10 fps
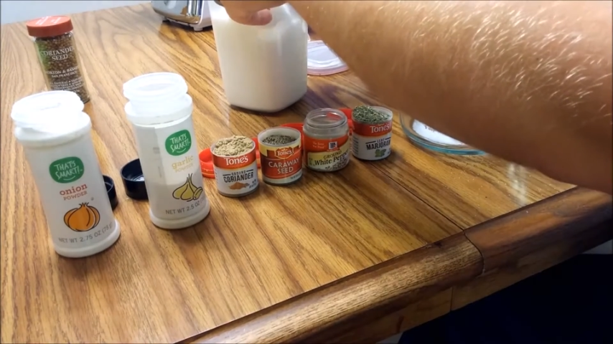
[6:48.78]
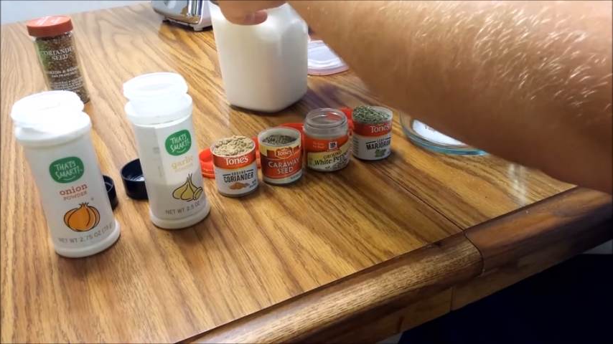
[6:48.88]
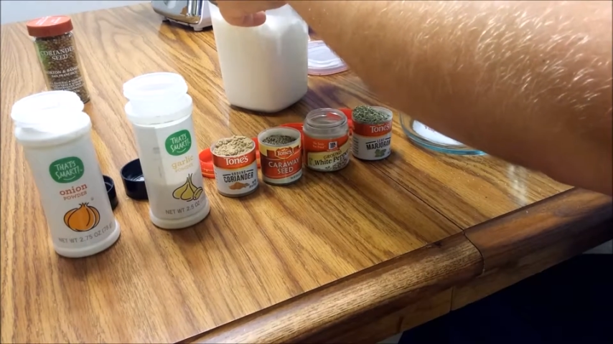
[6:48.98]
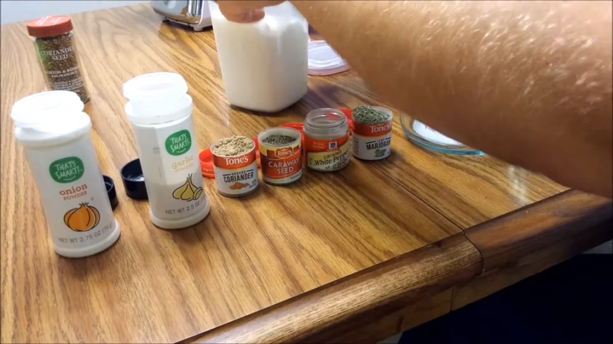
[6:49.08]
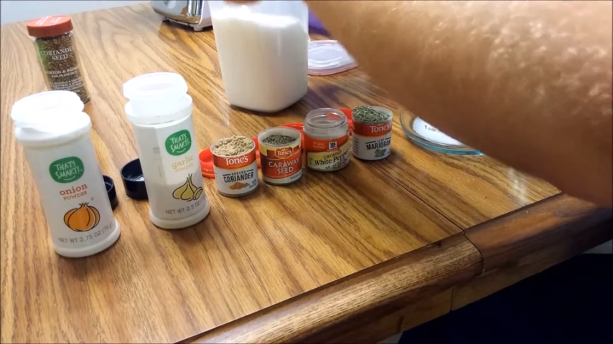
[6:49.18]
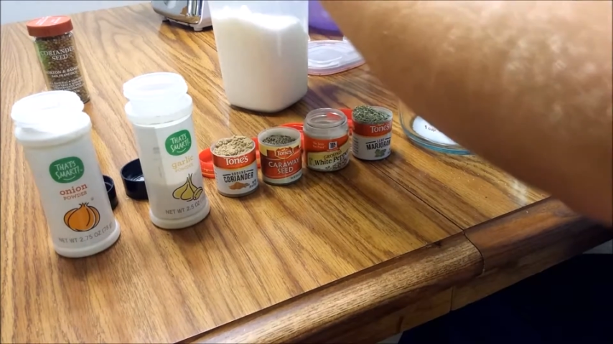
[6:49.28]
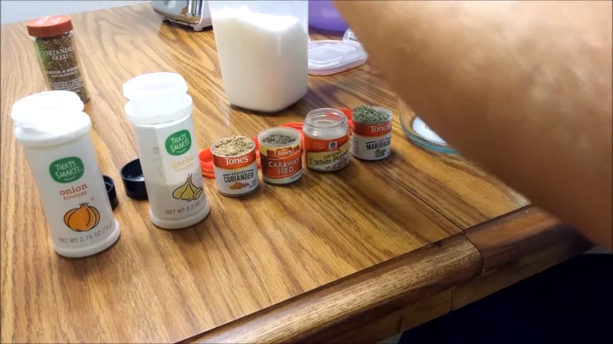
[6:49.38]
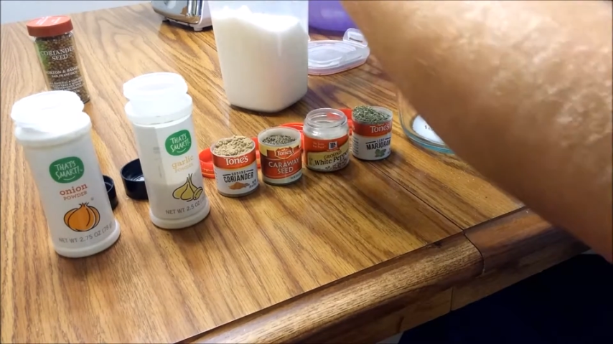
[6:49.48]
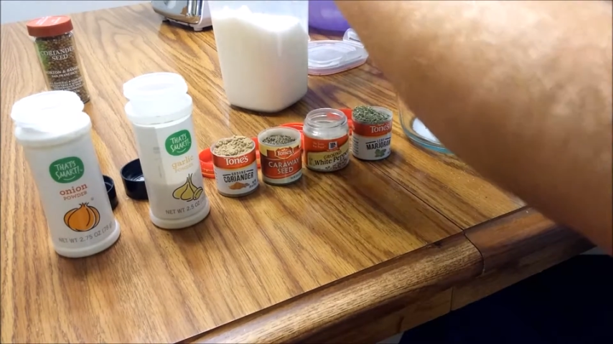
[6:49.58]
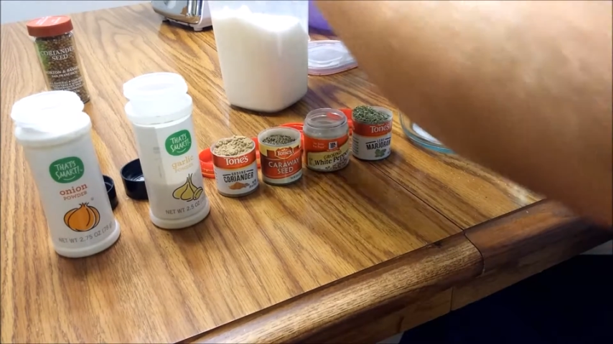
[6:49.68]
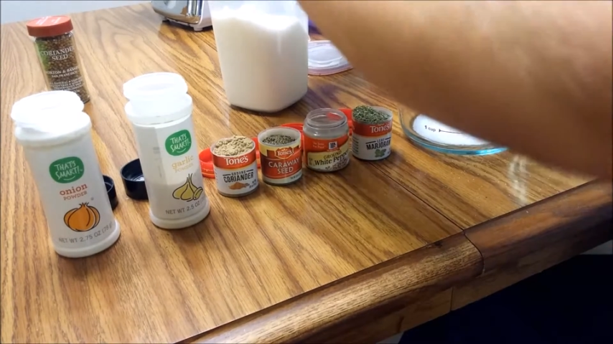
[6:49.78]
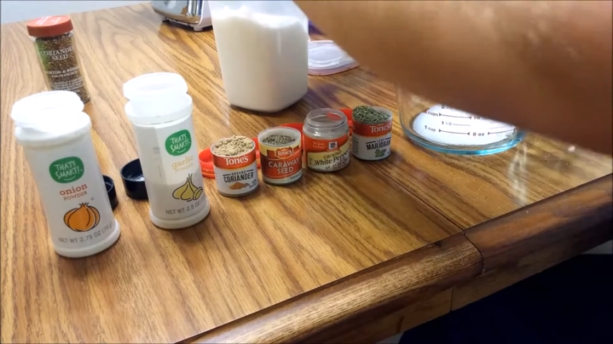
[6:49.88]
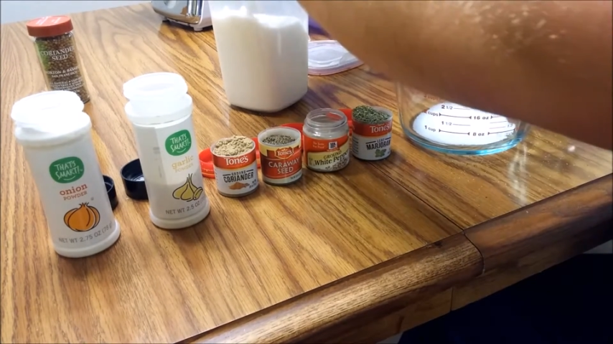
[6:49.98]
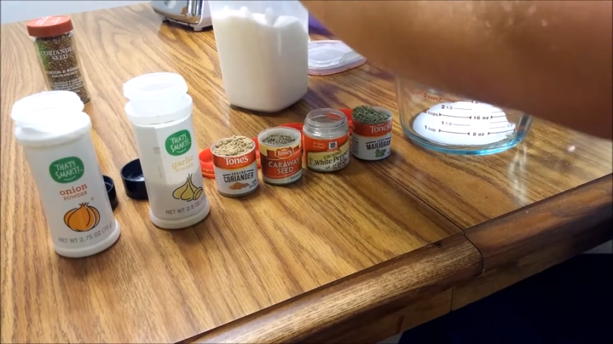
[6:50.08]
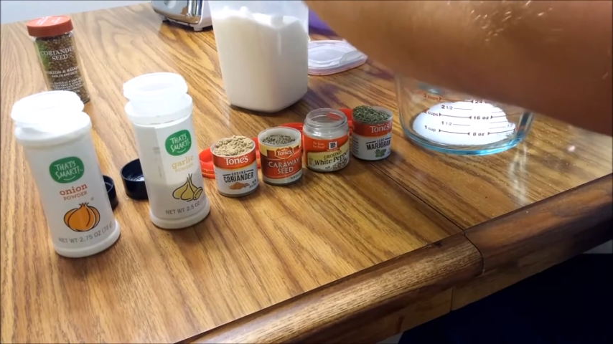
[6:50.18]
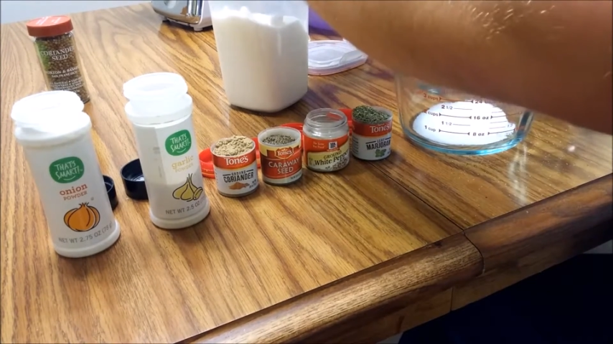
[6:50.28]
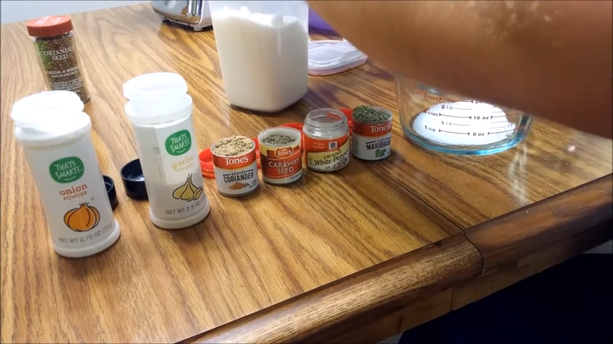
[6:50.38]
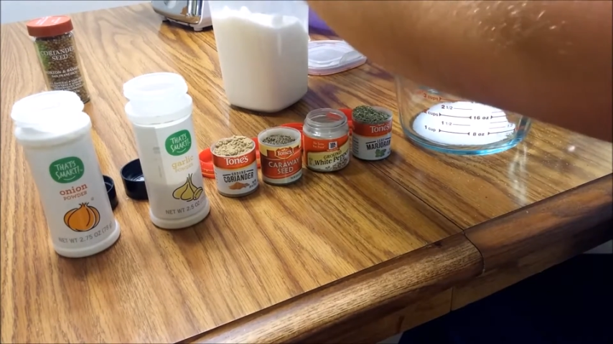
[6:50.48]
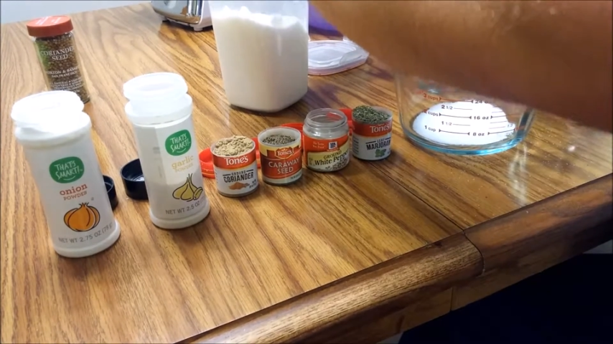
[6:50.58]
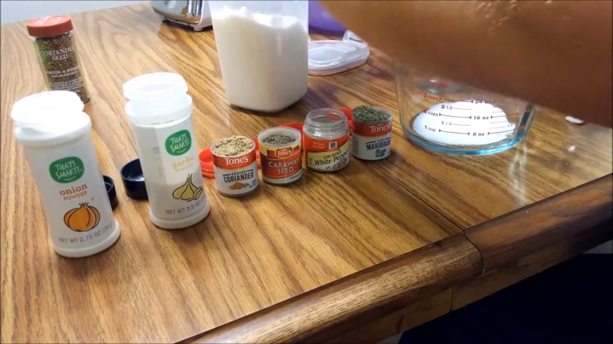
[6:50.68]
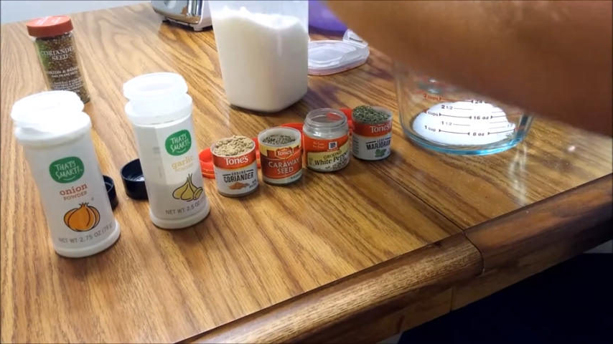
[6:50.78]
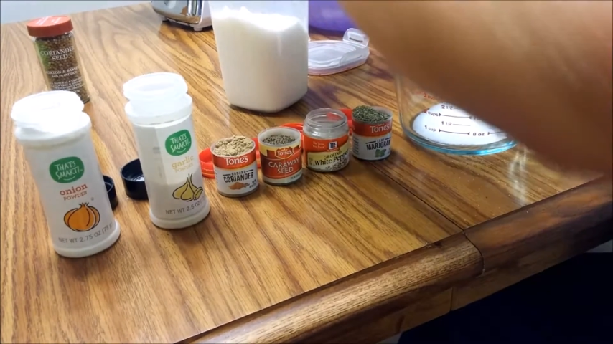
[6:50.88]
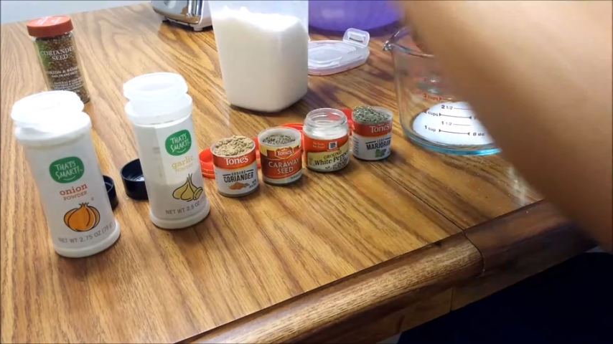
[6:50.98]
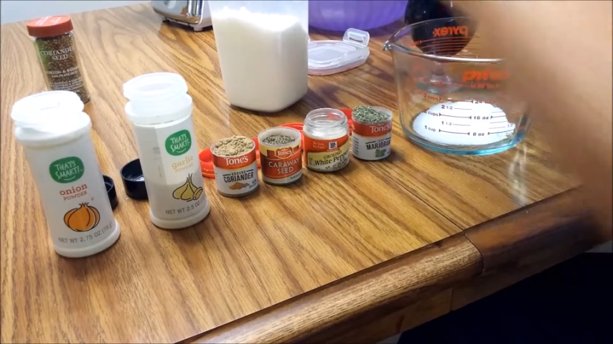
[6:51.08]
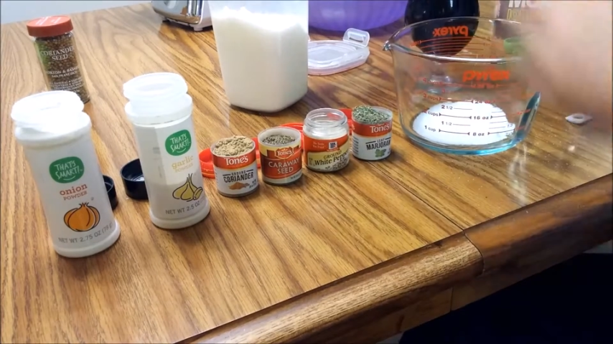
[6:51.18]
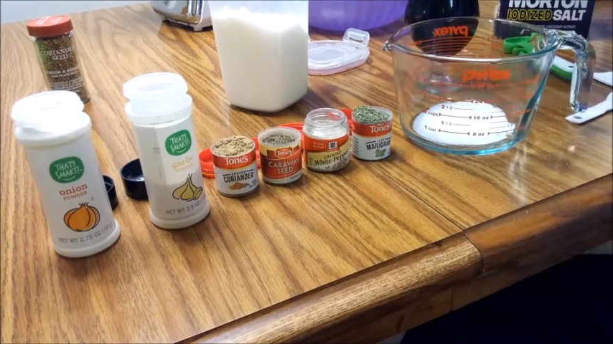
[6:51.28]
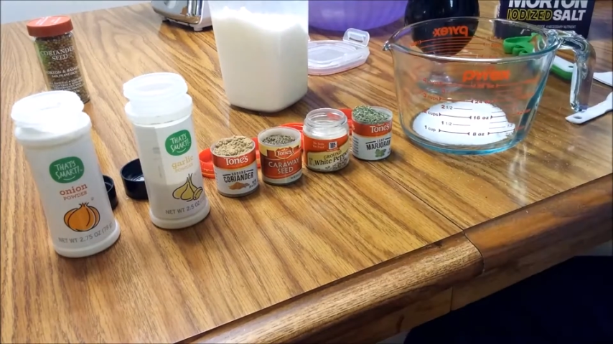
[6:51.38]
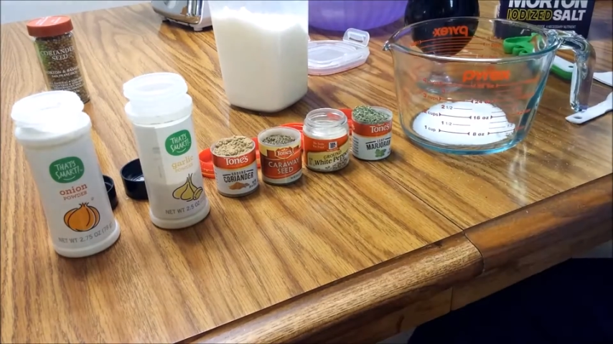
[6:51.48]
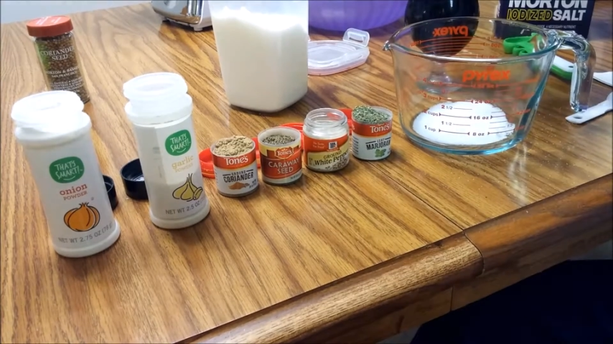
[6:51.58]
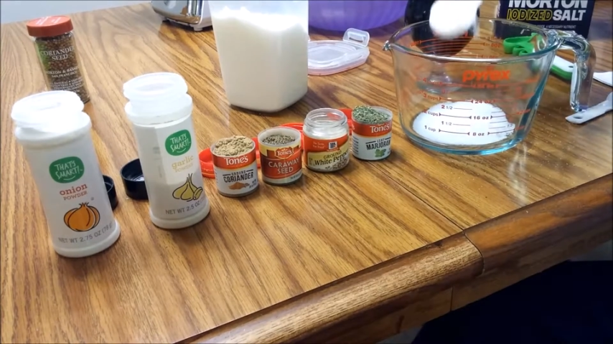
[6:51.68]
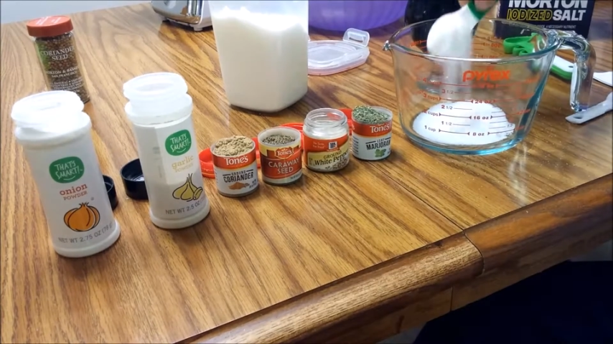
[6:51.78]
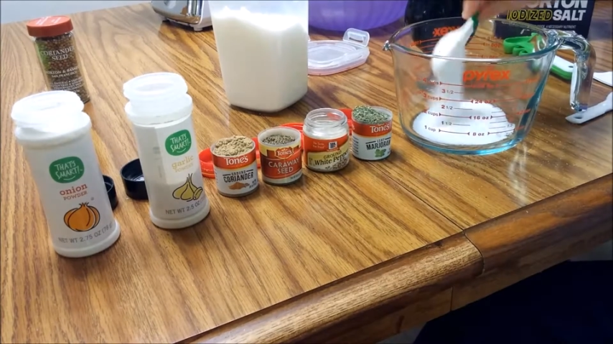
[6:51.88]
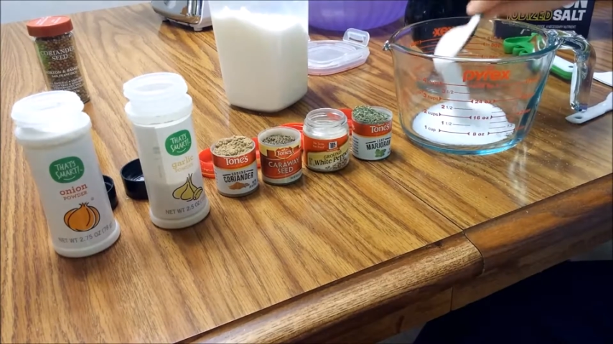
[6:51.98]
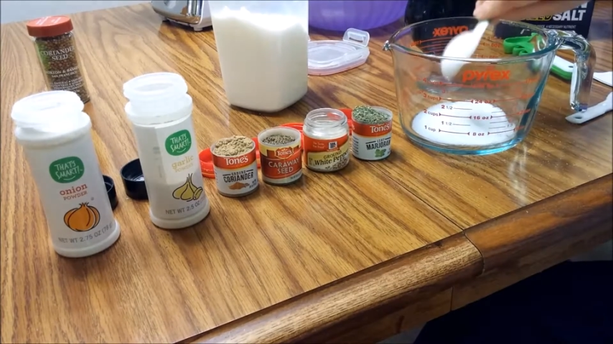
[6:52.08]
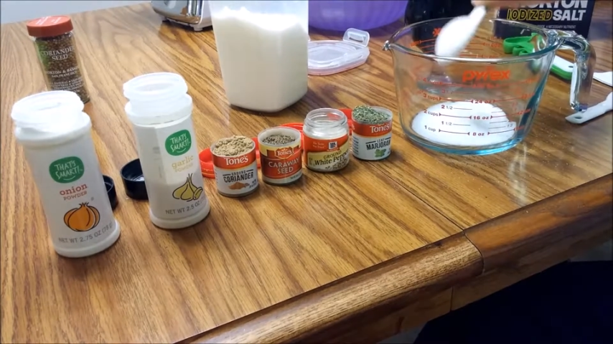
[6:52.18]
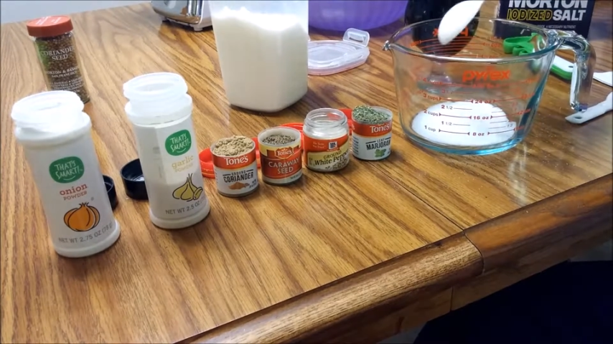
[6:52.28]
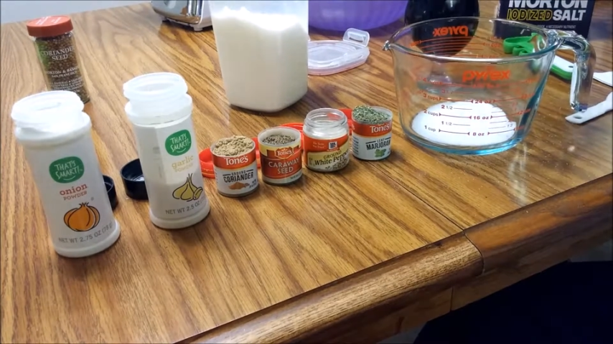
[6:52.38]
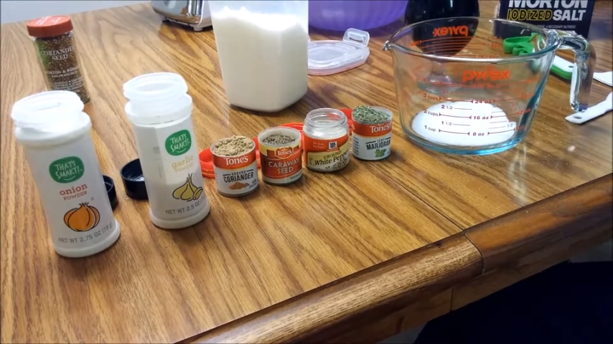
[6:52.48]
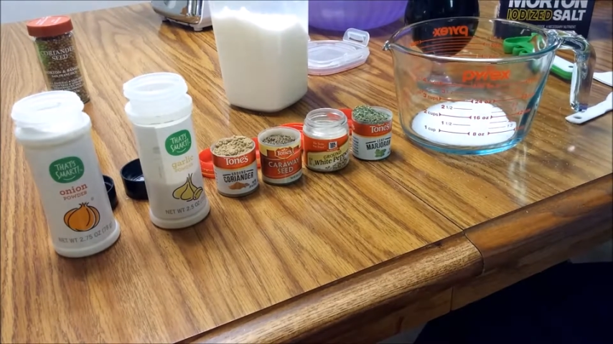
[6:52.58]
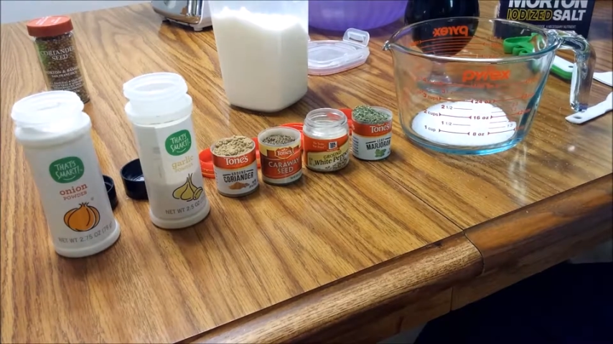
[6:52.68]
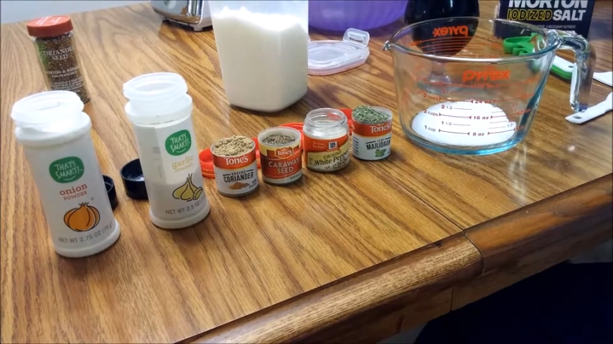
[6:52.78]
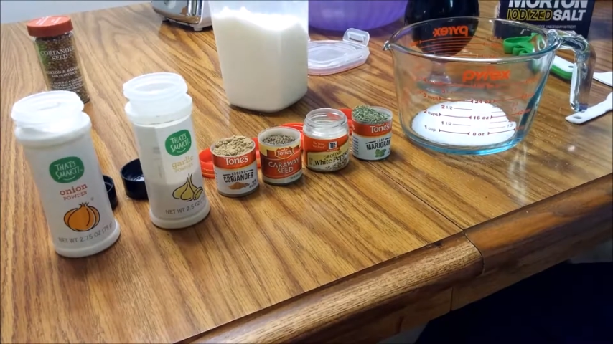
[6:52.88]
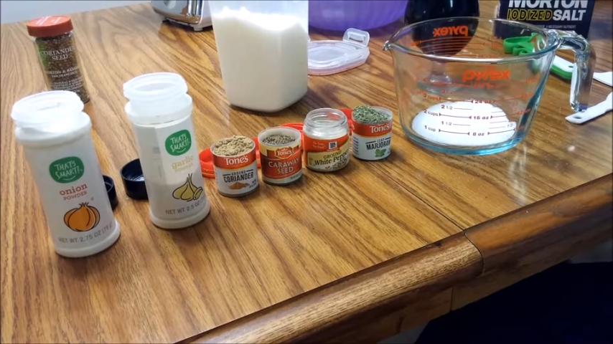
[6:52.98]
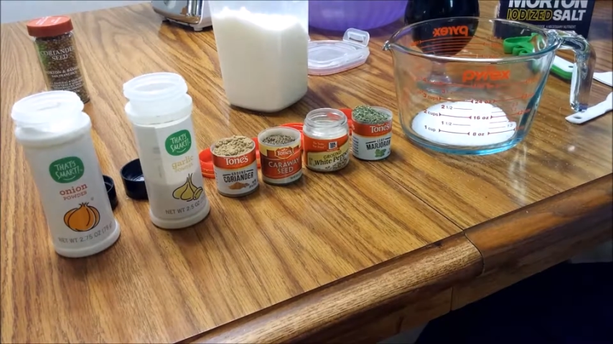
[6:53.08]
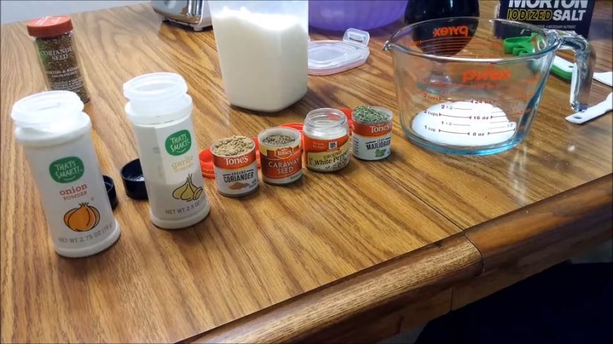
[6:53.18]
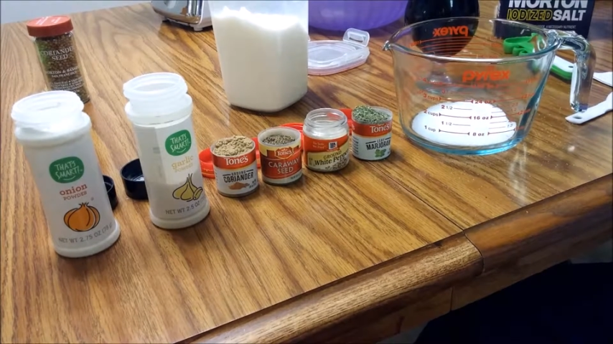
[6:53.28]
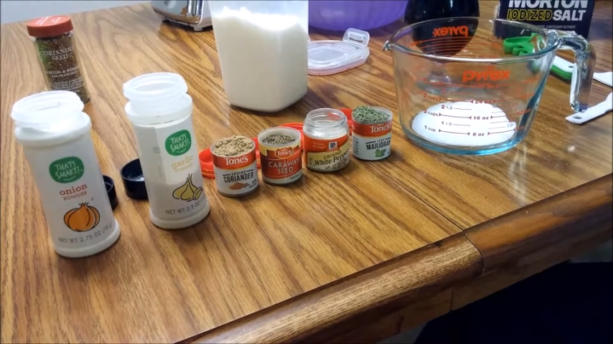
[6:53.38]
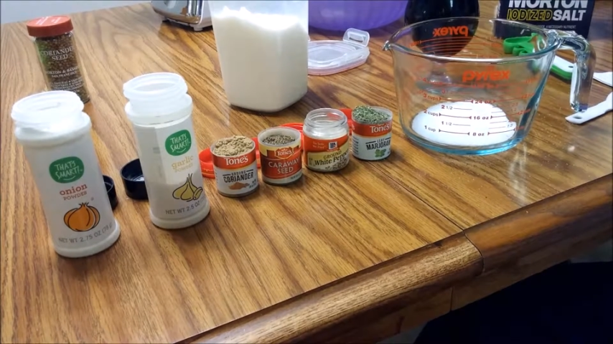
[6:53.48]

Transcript: No face is visible, so there are no lips to read.